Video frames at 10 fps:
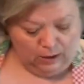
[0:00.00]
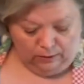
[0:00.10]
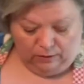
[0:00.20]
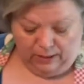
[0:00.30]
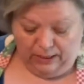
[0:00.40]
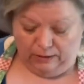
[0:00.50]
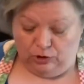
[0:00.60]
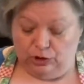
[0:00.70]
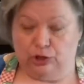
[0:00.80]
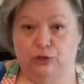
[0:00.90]
Then,
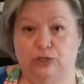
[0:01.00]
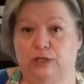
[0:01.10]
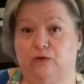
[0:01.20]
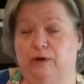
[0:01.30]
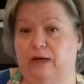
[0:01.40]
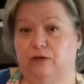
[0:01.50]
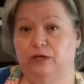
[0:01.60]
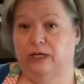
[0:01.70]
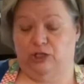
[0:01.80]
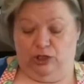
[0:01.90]
just using a regular
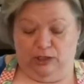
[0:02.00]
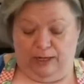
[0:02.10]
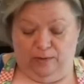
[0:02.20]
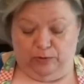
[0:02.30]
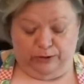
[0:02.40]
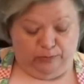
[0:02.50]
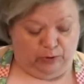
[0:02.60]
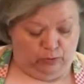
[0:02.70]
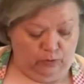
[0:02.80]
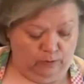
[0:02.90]
kitchen
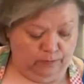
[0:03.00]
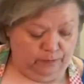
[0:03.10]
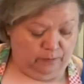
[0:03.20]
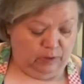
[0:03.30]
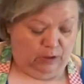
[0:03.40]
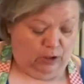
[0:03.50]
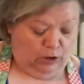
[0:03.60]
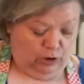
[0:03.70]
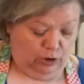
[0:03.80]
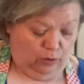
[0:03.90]
tablespoon,
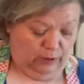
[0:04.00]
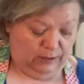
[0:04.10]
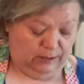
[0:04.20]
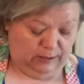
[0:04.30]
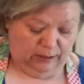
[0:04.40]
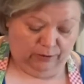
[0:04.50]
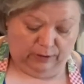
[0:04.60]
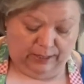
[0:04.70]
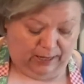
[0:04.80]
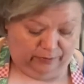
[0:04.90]
you don't
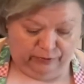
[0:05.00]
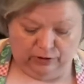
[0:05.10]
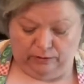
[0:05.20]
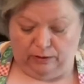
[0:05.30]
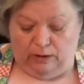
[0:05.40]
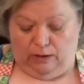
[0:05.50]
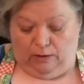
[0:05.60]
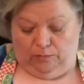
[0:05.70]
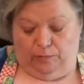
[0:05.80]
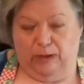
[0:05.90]
necessarily have to
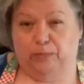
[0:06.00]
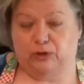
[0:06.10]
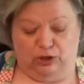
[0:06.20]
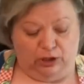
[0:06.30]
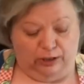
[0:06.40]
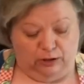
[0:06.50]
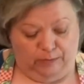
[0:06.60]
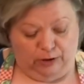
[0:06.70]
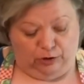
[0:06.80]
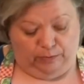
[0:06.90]
be precise
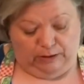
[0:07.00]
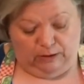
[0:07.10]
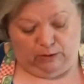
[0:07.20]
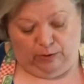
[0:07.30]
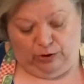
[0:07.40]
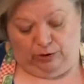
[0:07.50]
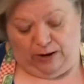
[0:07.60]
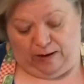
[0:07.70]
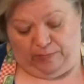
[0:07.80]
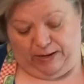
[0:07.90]
measurements when you're
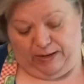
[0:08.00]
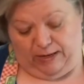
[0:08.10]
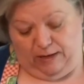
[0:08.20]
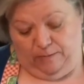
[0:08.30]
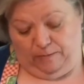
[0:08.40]
not baking.